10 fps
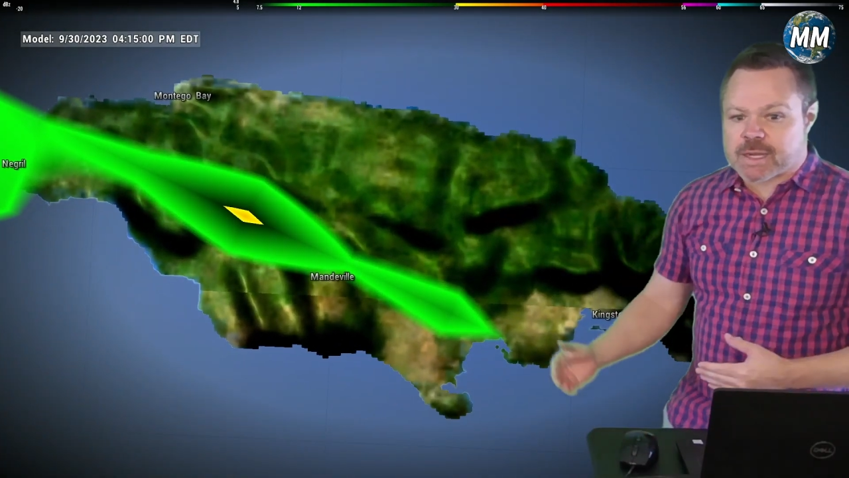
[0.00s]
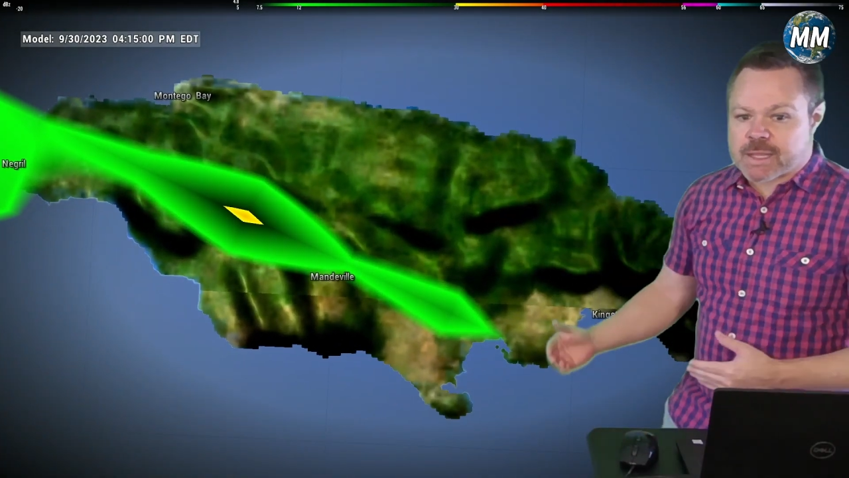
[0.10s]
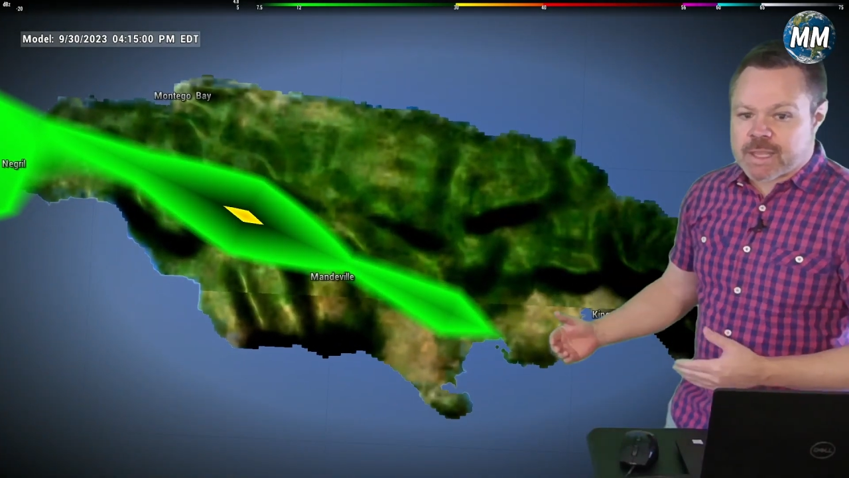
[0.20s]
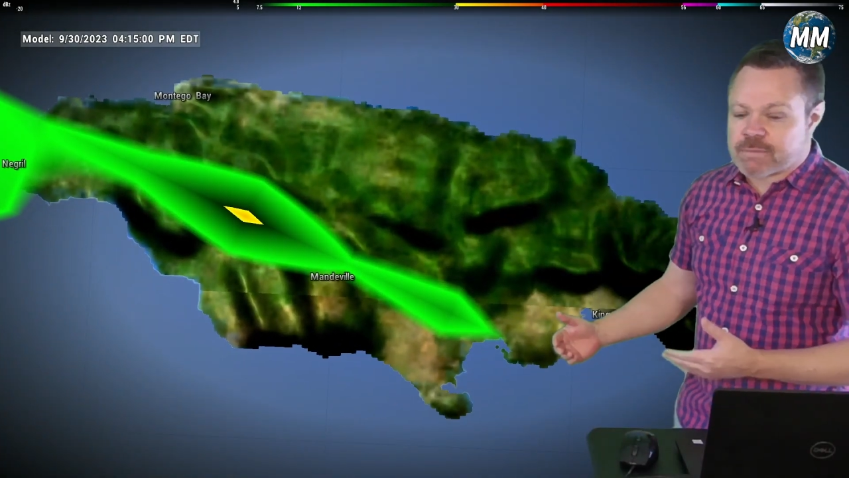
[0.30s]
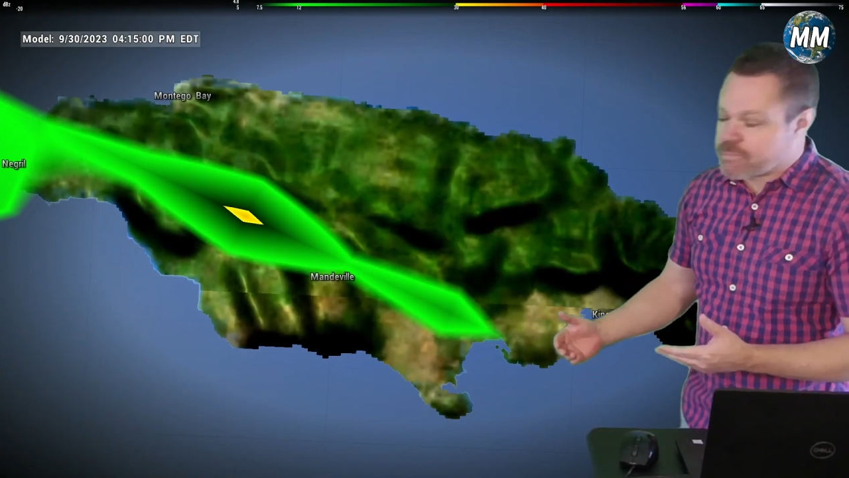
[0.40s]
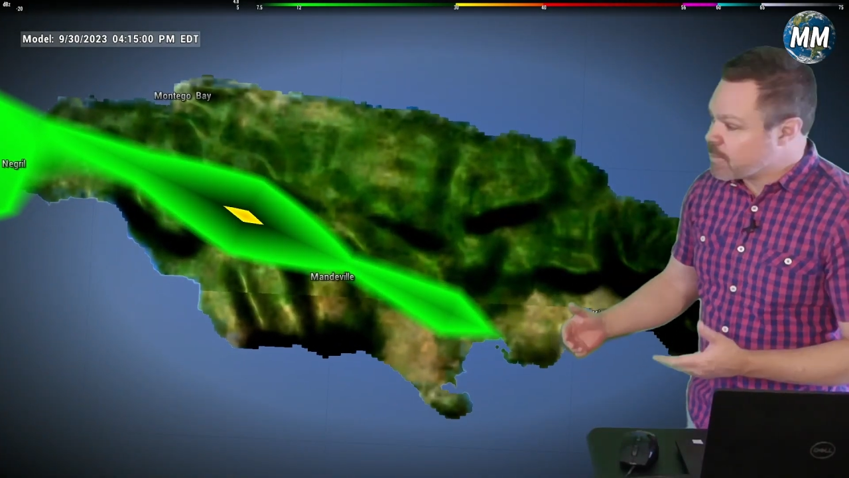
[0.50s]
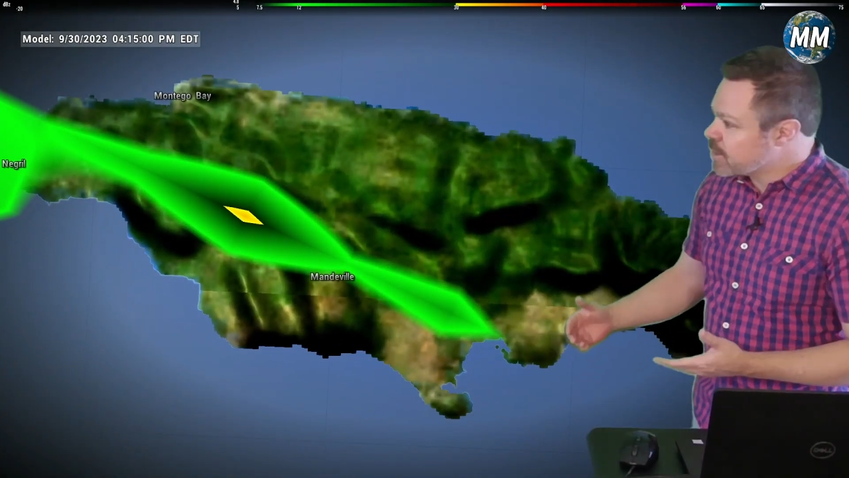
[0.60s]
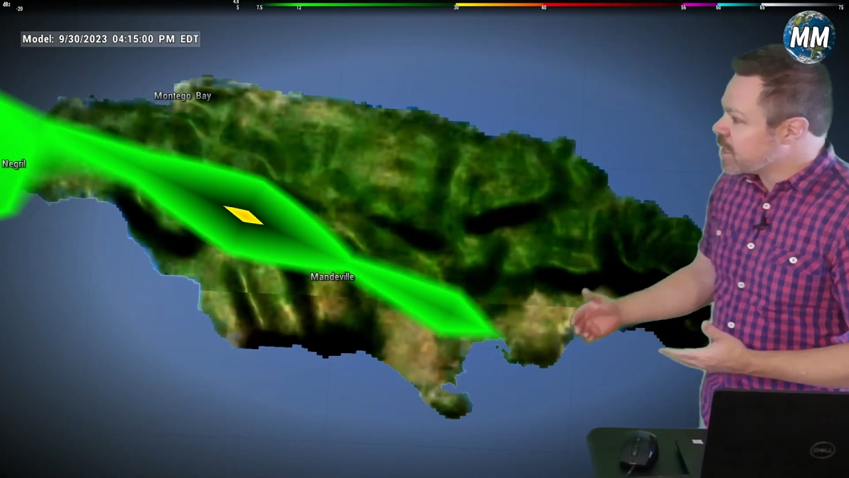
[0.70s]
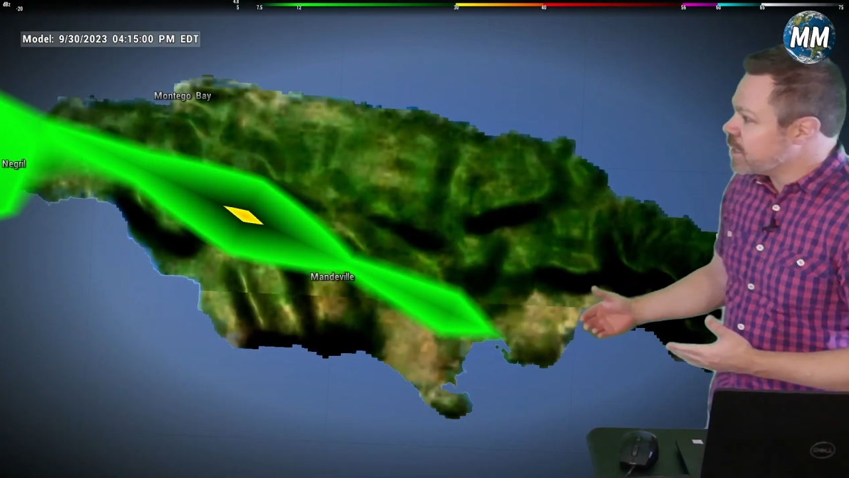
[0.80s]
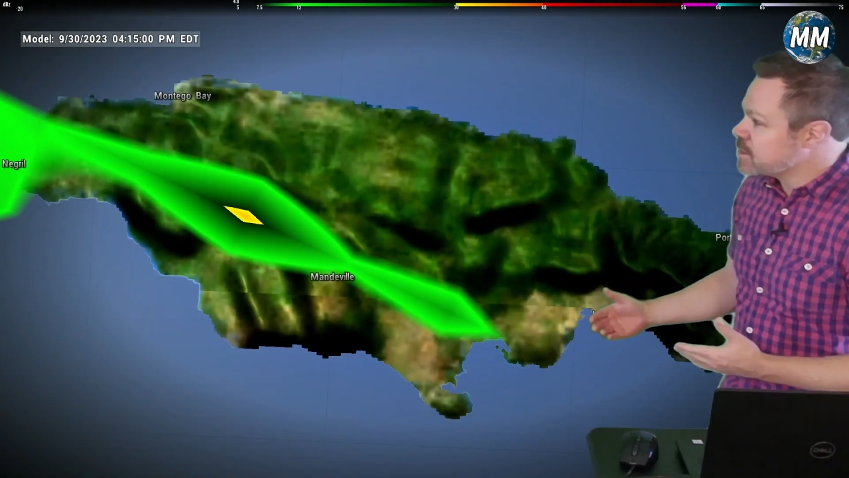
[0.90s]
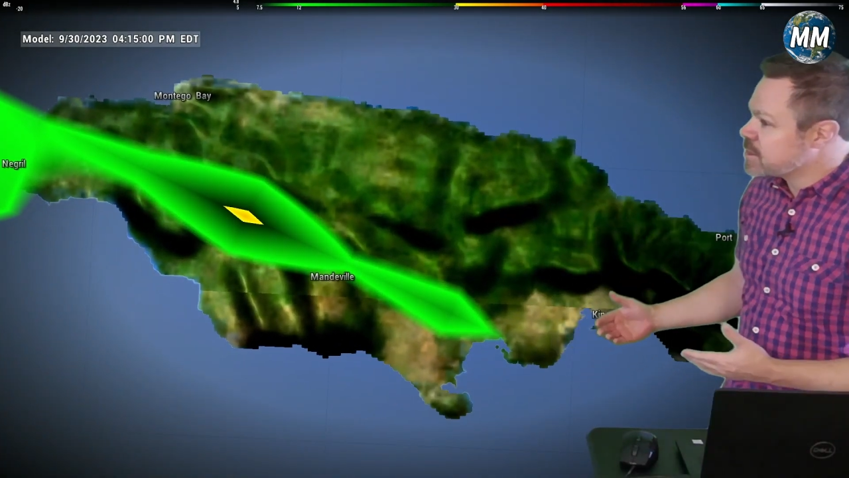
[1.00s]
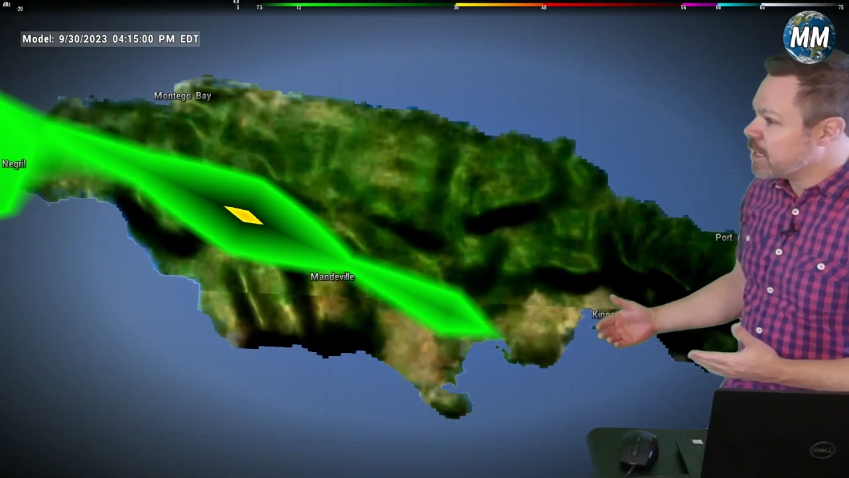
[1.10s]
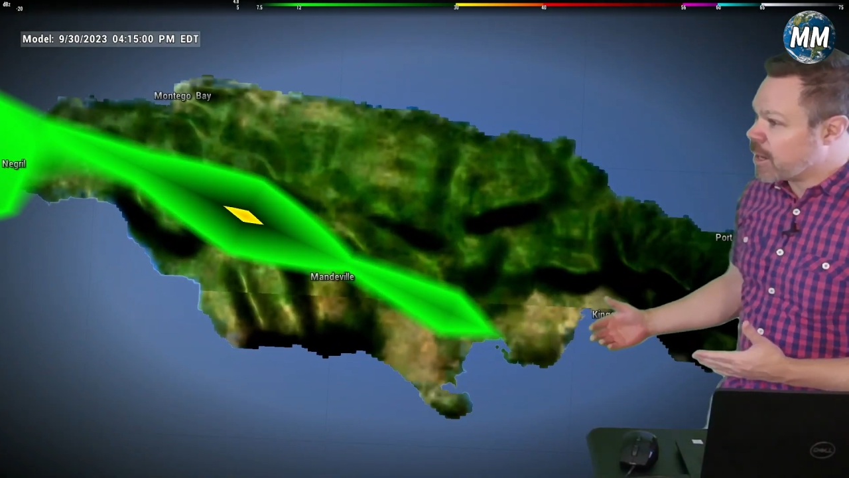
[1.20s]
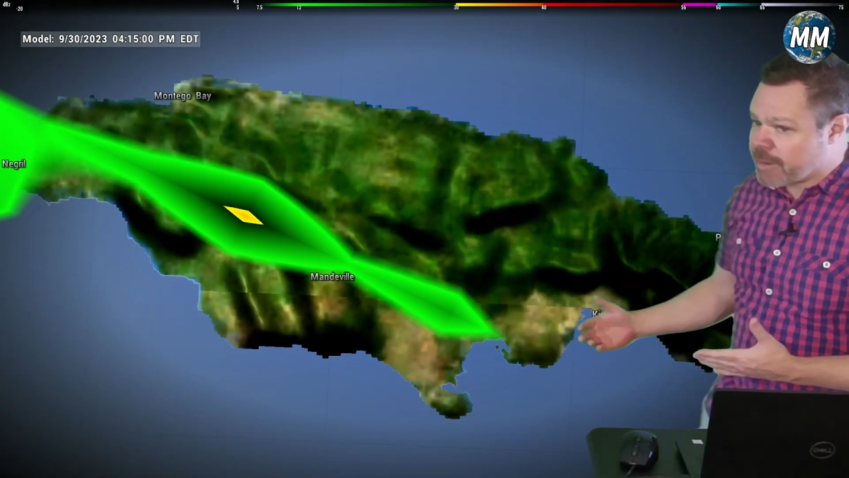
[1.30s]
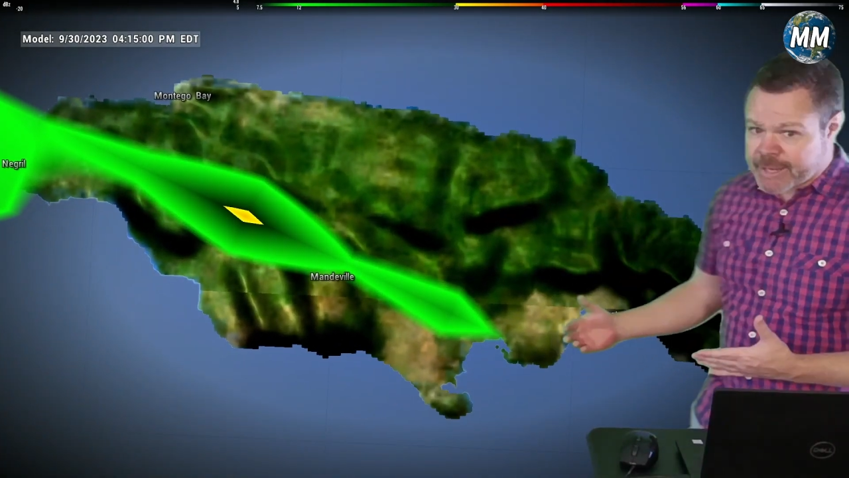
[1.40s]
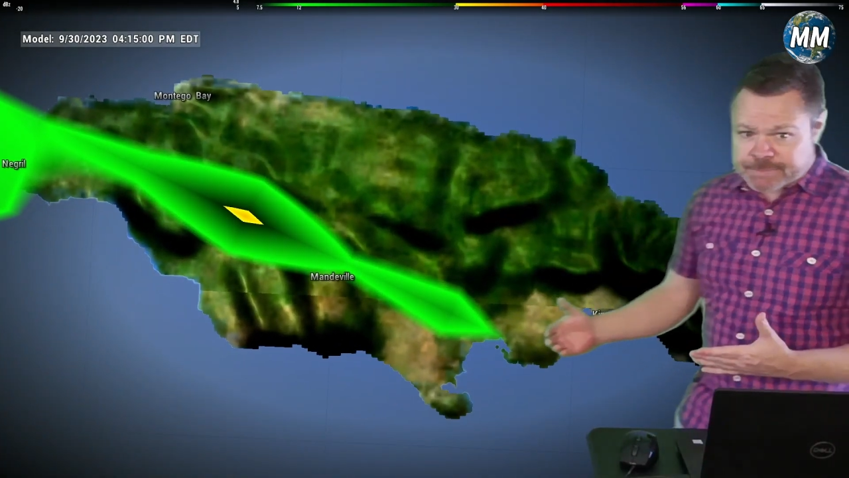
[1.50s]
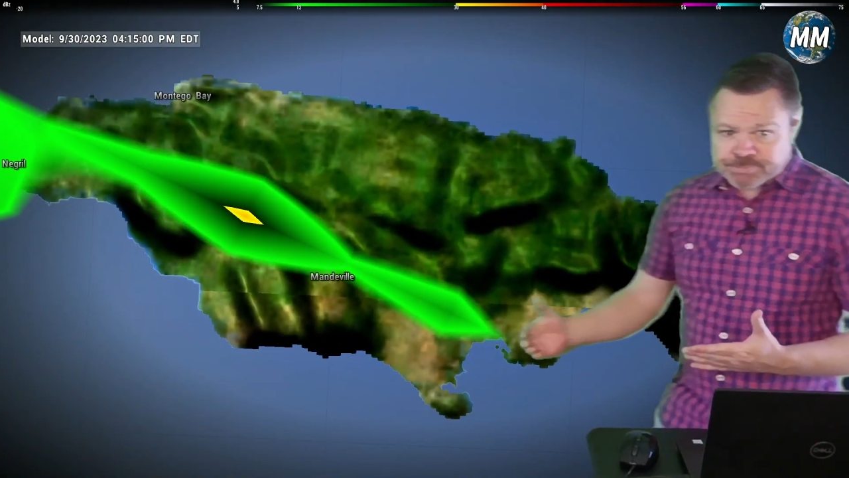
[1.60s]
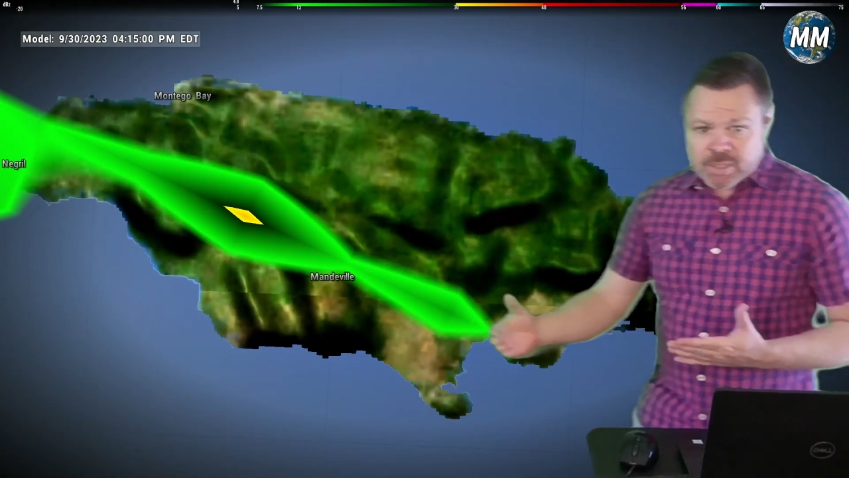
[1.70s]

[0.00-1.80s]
again, from the Kingston area